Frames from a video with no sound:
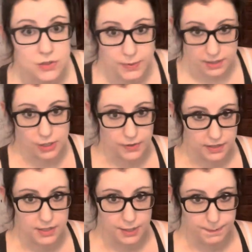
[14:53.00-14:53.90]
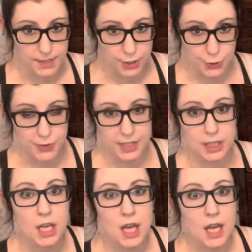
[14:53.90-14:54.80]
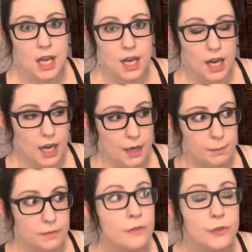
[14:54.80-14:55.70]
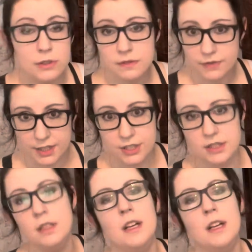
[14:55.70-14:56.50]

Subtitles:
we are going to be using, full confession,